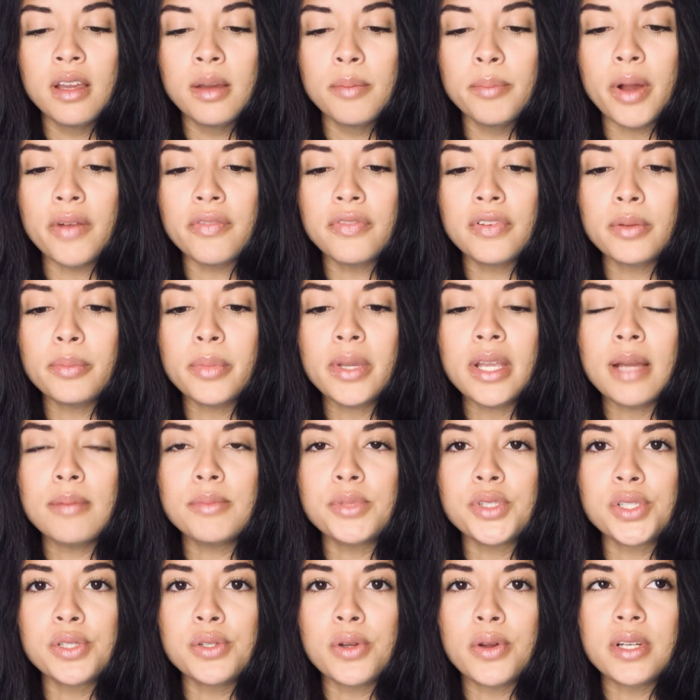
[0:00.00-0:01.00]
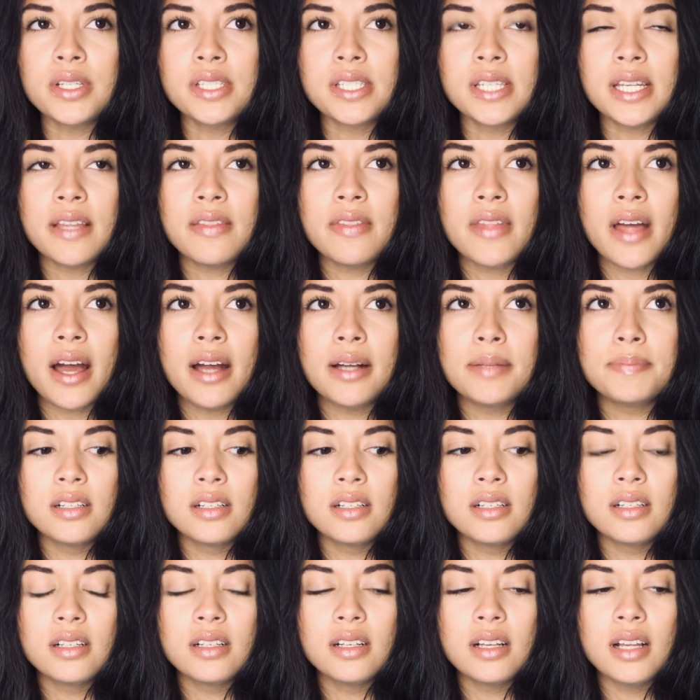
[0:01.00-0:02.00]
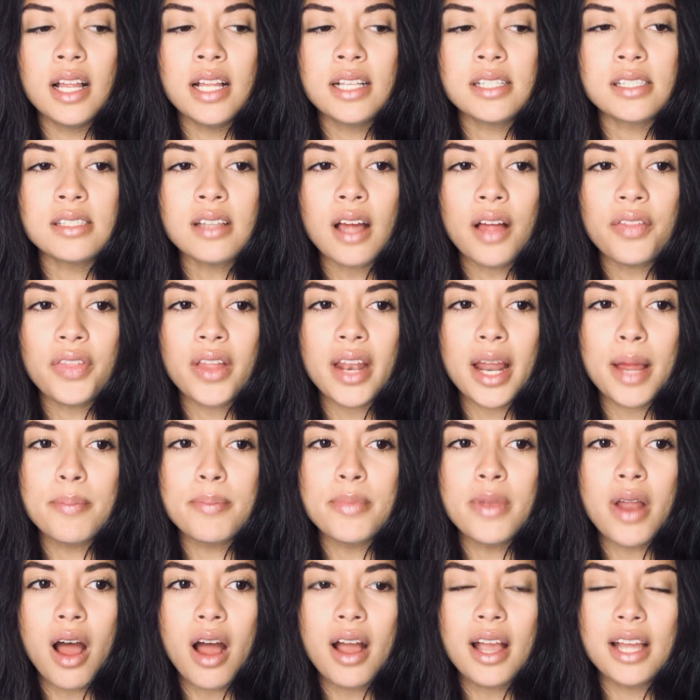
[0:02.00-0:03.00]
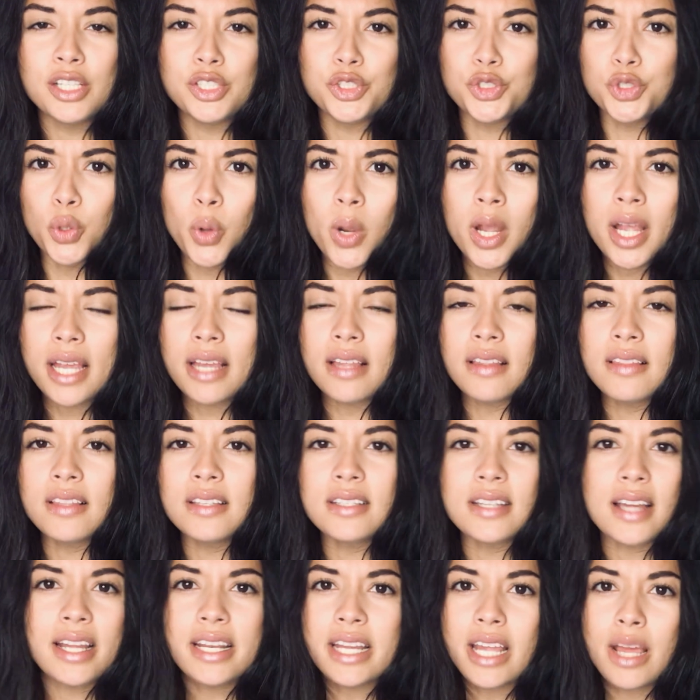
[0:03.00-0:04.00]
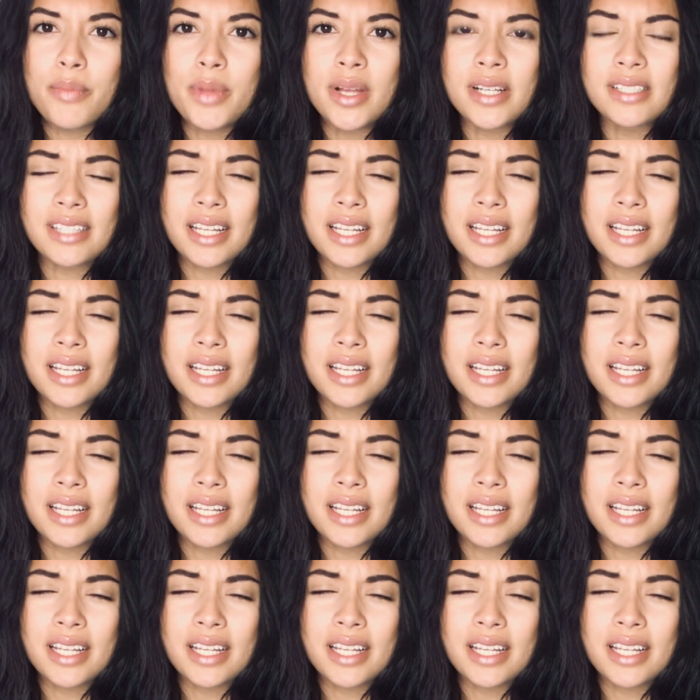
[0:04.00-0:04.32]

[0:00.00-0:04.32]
But for me, I'm just noticing that it's not that I'm not enjoying the dynamics.